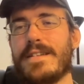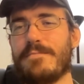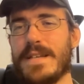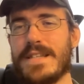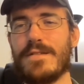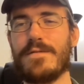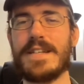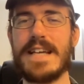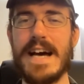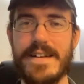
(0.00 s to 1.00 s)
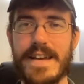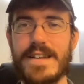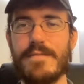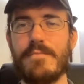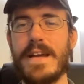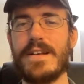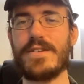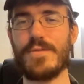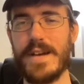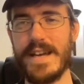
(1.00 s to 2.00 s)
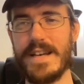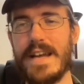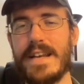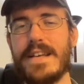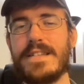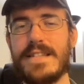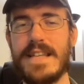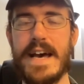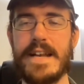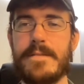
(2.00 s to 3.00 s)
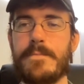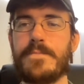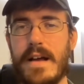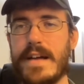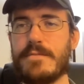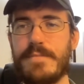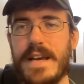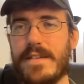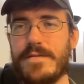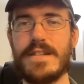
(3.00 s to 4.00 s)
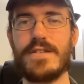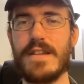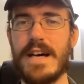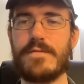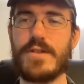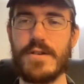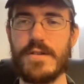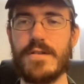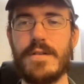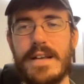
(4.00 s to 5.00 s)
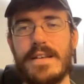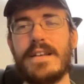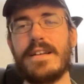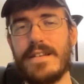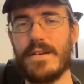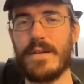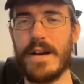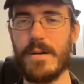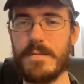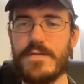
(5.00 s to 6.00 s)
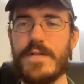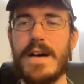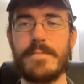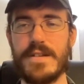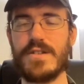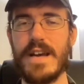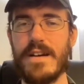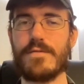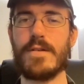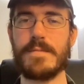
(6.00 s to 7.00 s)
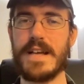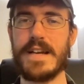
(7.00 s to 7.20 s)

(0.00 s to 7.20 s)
Mr. Vitallik made a tweet, and he said SPF needs love too, and he, I hope his family is caring for him.